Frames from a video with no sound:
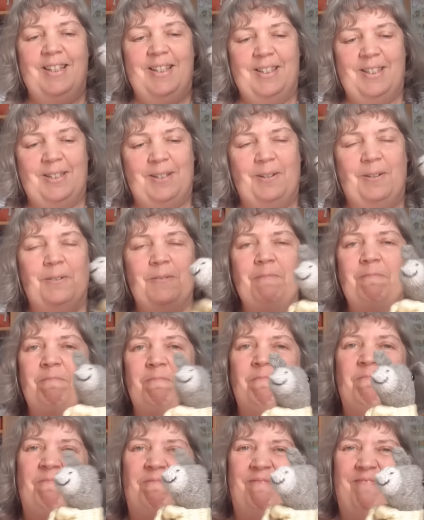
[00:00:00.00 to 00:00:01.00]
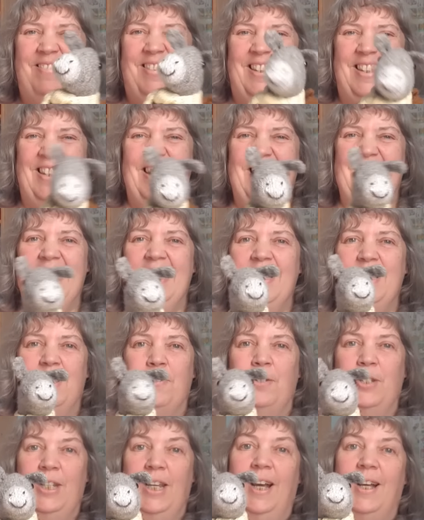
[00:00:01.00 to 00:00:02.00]
So
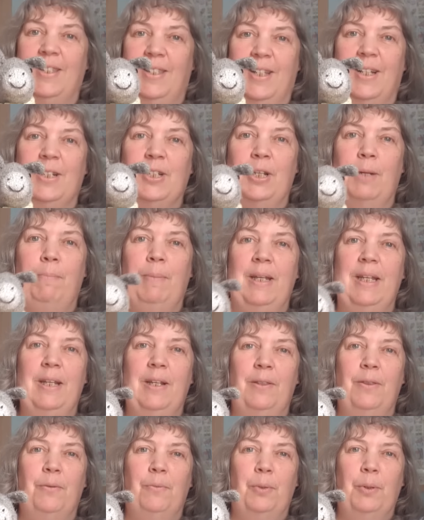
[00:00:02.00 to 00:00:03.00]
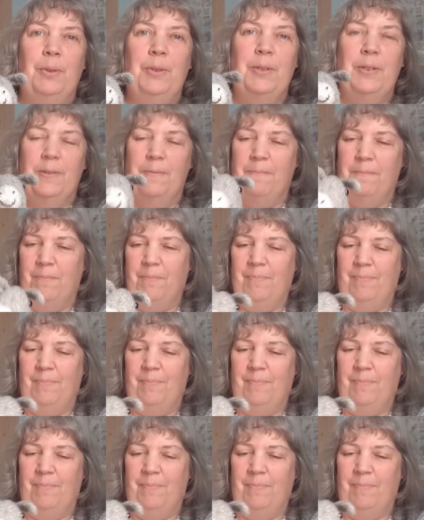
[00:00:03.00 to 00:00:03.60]
she has actually been in the woods.